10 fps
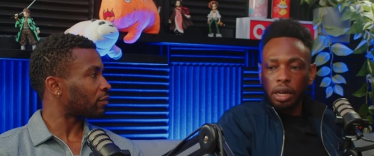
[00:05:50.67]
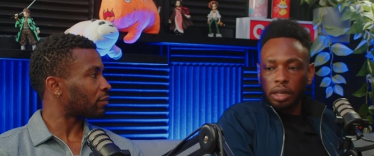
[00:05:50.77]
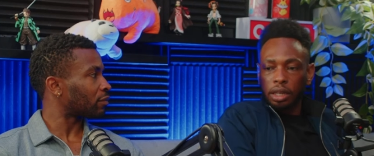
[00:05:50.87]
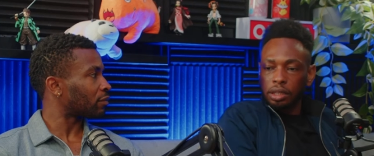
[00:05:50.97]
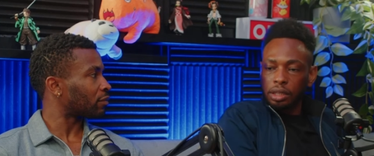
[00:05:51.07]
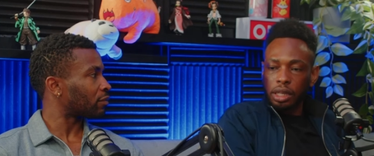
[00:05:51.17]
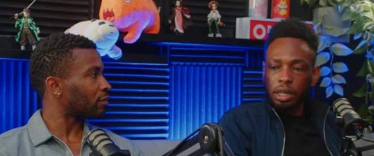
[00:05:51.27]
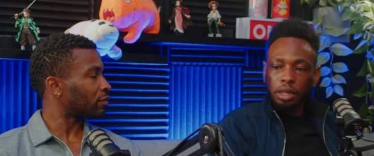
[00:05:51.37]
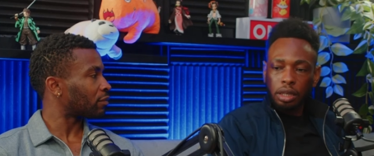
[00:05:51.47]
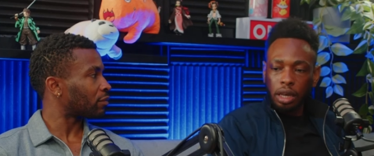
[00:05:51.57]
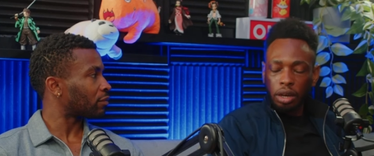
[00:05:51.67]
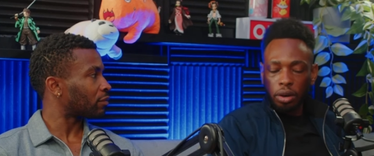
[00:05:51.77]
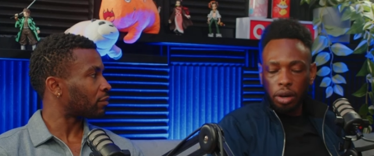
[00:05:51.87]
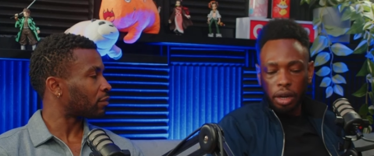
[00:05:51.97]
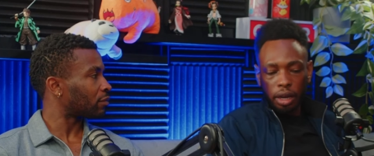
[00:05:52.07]
Speaker 1: this kid get,
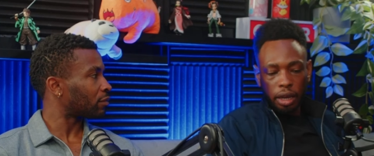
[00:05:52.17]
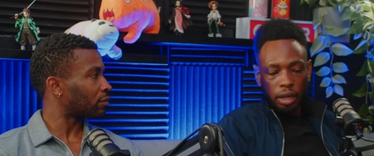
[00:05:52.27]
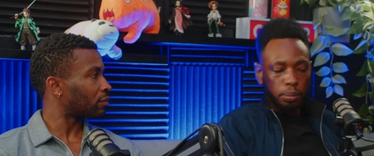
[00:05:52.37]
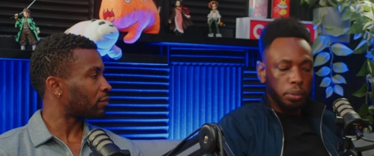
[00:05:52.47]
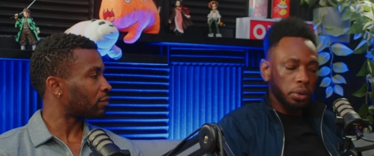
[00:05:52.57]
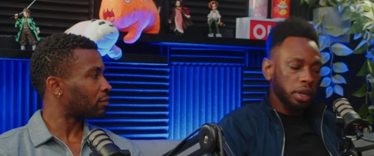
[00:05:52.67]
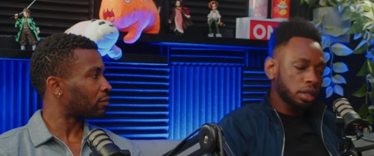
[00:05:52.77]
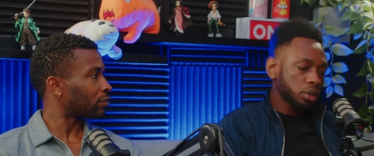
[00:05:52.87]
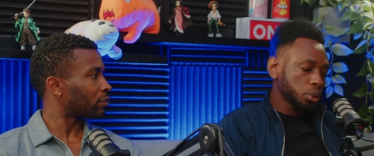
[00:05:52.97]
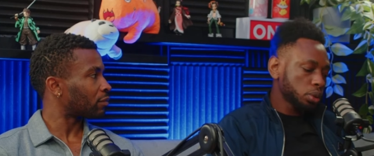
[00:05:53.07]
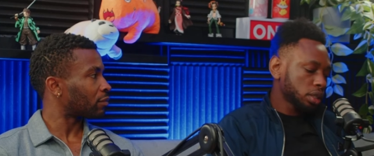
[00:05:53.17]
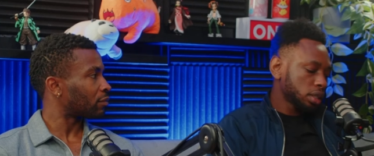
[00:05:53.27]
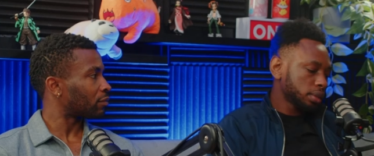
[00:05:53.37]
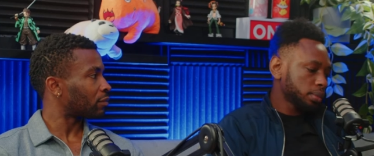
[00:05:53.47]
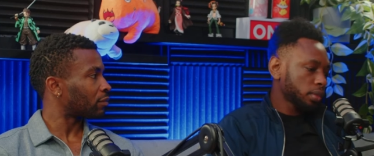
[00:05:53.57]
got like put into a,
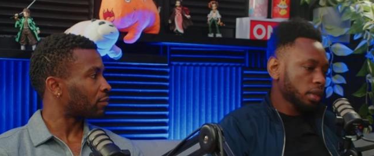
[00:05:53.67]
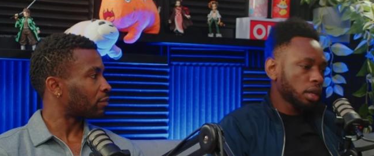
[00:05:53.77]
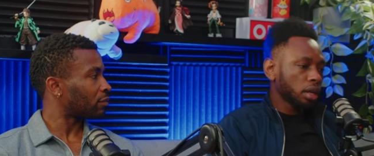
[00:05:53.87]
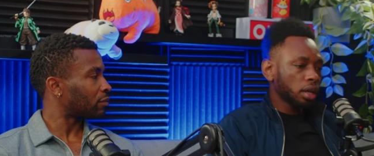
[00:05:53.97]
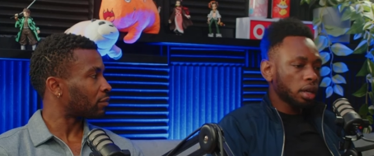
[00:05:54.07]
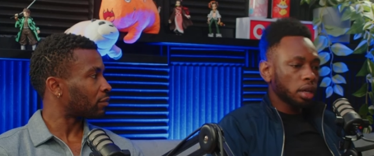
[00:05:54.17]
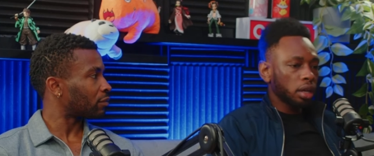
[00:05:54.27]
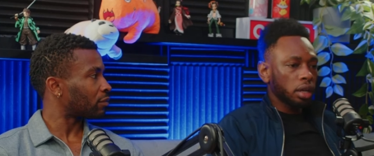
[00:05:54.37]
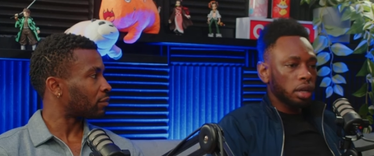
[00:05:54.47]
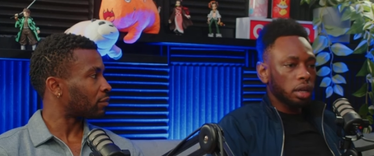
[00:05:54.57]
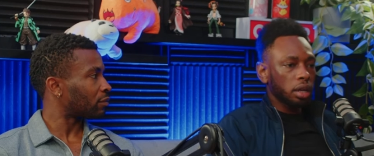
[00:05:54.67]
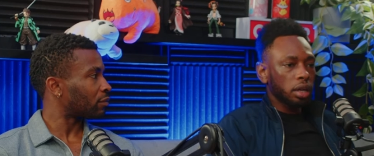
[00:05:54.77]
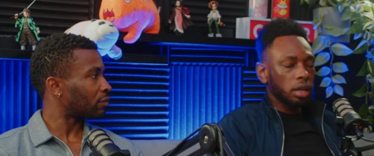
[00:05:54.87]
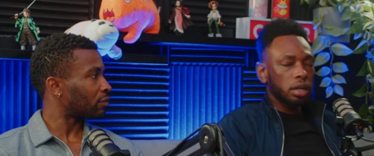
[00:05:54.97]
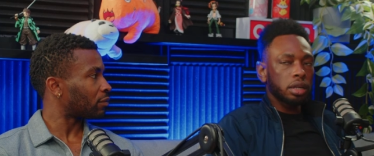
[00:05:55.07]

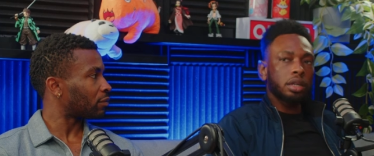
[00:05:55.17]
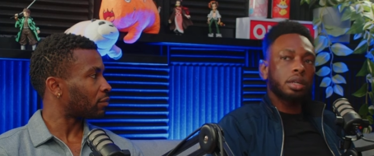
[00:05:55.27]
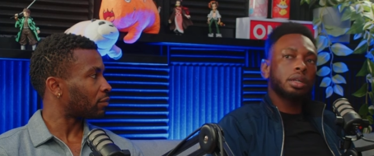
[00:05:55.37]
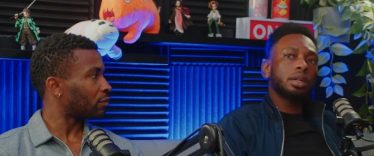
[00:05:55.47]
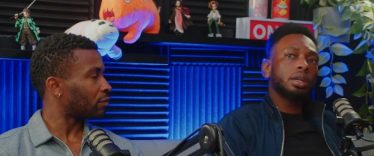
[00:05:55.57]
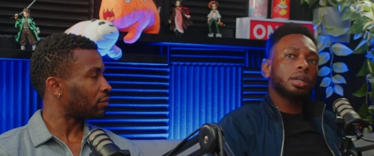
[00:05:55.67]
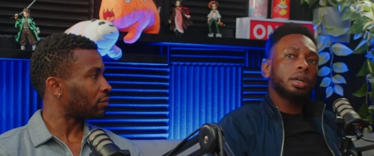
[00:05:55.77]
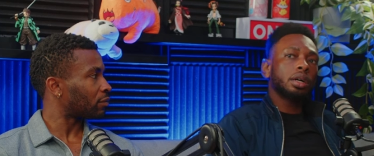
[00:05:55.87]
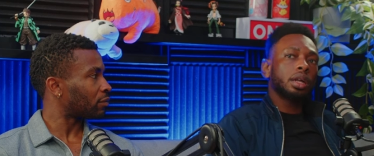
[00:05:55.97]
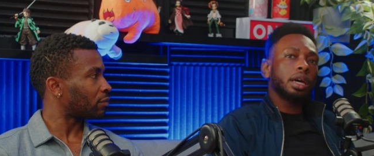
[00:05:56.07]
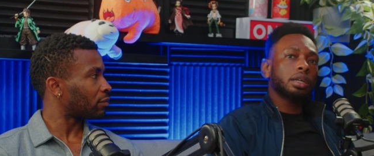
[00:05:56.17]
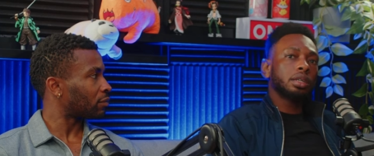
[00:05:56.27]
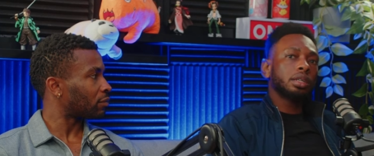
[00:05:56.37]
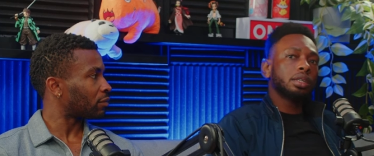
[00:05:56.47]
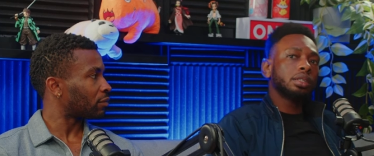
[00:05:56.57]
uh, like
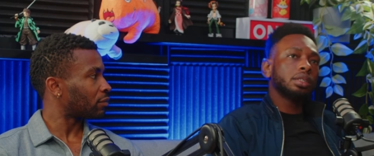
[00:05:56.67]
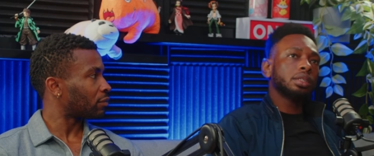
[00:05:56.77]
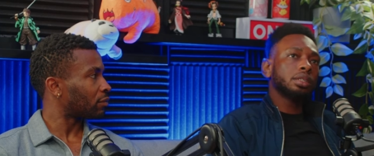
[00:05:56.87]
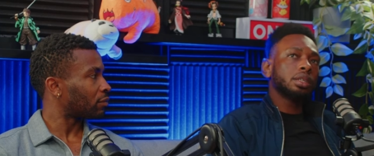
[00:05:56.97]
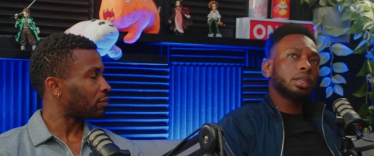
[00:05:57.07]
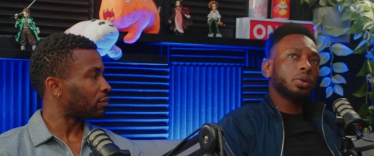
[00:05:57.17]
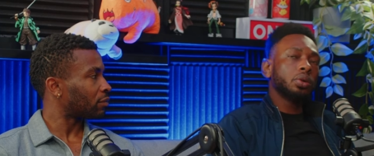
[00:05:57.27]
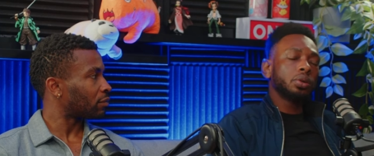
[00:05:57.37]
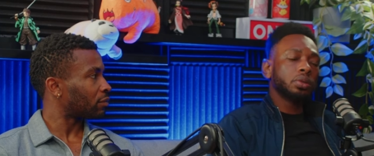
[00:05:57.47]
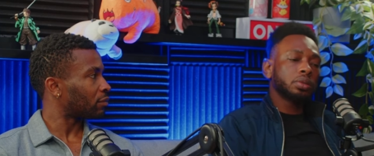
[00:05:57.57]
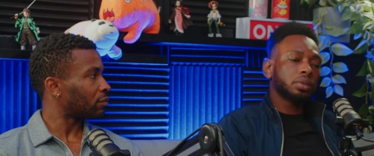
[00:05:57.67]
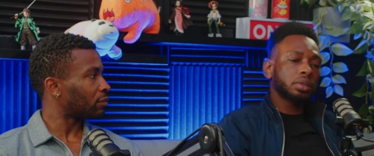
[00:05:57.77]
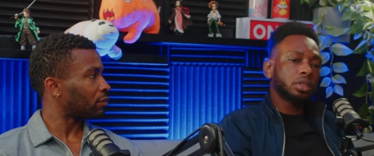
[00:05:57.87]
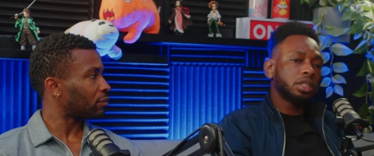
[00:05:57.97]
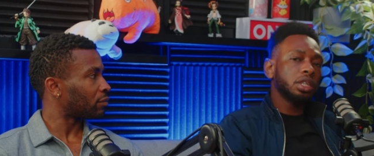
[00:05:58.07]
a little
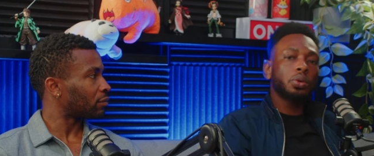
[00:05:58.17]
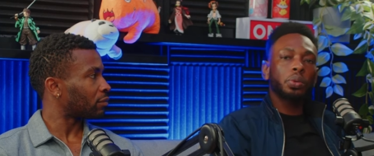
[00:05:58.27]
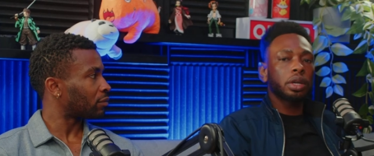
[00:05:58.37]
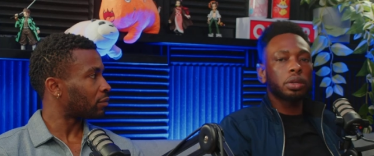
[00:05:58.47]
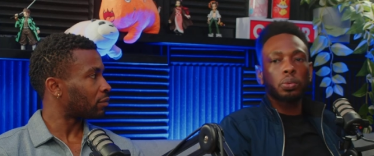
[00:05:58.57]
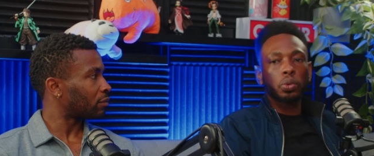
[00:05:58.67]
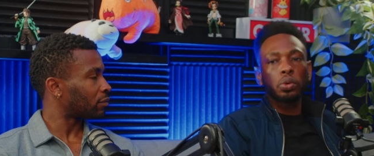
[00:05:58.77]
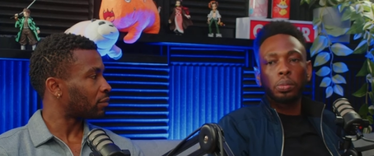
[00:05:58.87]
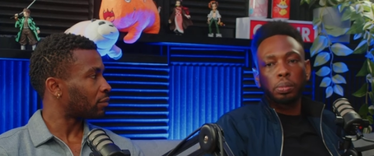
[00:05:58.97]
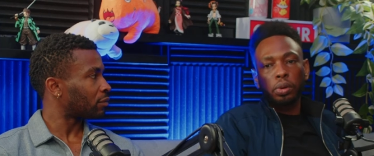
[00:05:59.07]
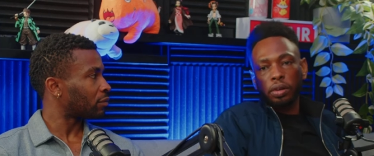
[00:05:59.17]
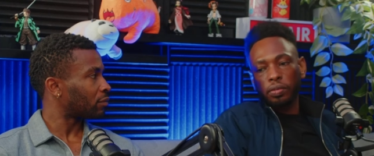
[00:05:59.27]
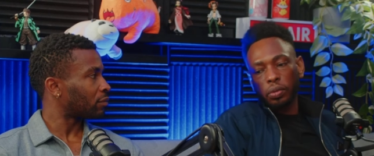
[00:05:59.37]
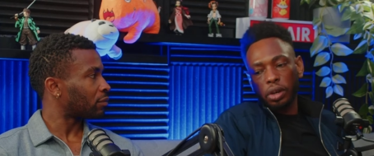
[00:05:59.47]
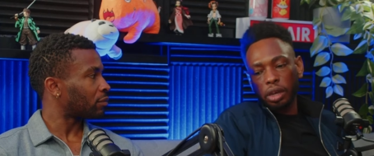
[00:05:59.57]
secret room, bruv,
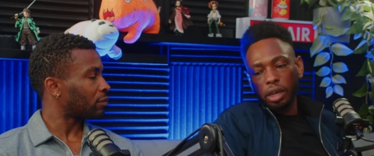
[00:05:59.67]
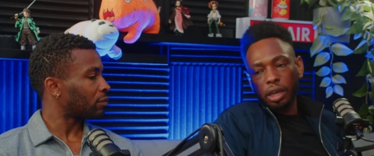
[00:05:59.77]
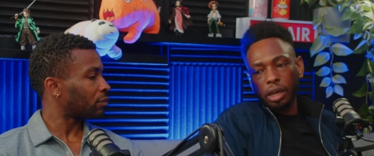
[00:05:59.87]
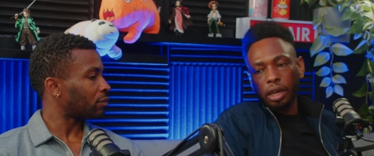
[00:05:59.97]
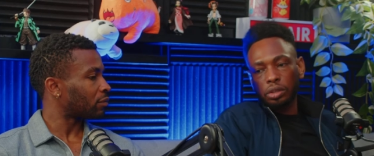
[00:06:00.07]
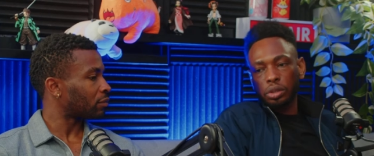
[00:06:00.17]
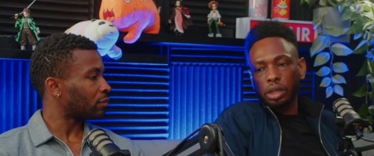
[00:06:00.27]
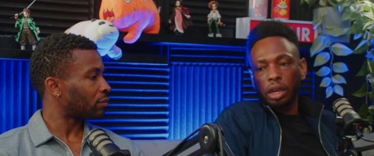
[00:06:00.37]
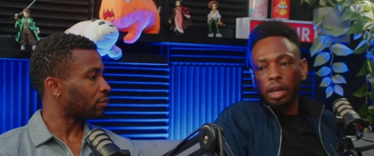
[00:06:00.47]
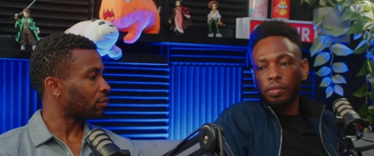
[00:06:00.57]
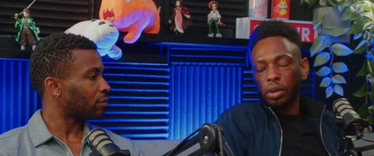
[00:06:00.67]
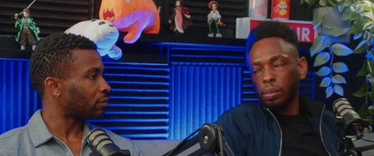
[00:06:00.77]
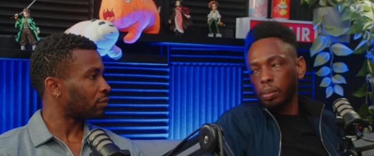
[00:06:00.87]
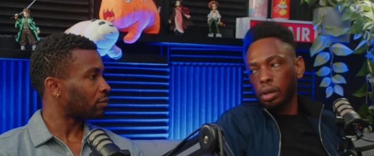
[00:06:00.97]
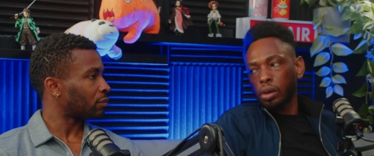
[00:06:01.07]
where you can actually level up
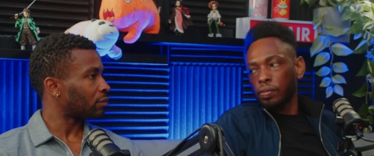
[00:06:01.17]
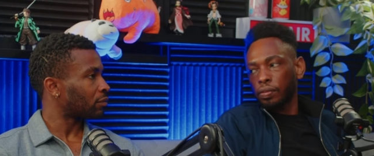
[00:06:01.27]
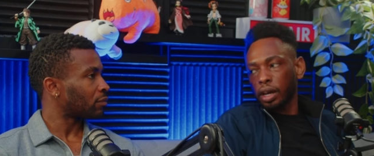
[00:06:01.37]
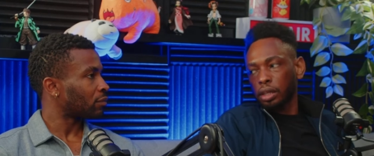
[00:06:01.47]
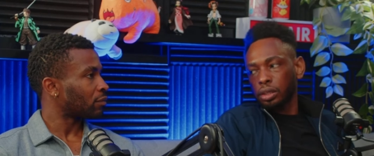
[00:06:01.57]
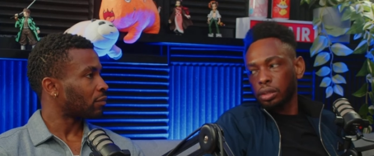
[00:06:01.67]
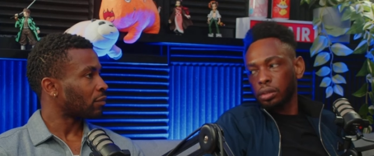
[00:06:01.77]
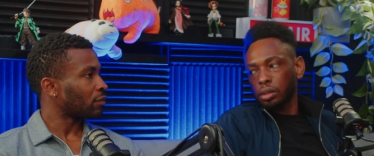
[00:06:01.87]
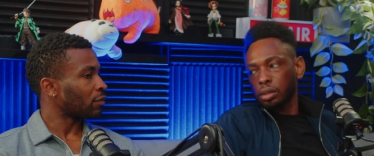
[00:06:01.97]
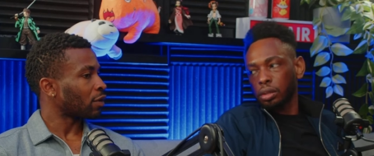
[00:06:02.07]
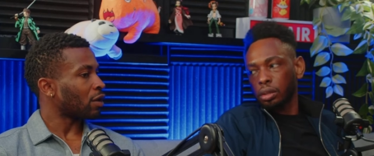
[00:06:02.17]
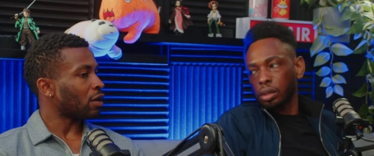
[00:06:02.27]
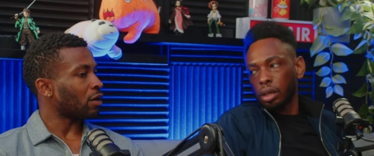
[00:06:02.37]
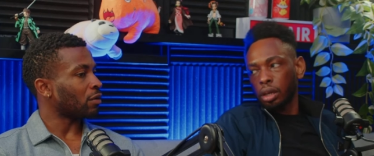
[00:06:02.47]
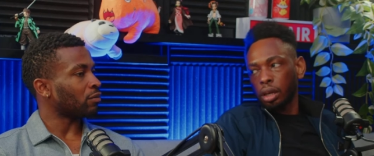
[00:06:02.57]
a lot faster.
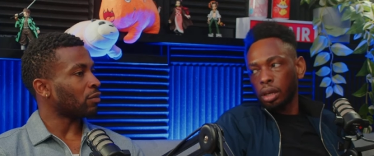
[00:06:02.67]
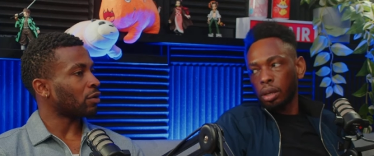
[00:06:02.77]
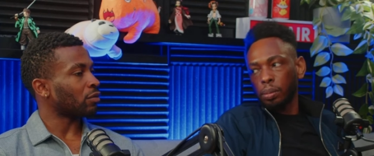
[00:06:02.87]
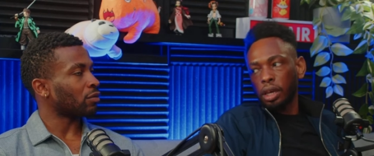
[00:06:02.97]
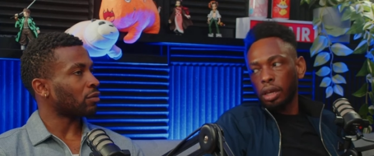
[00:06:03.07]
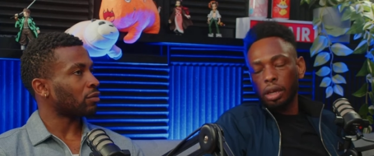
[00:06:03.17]
Um, and he bec-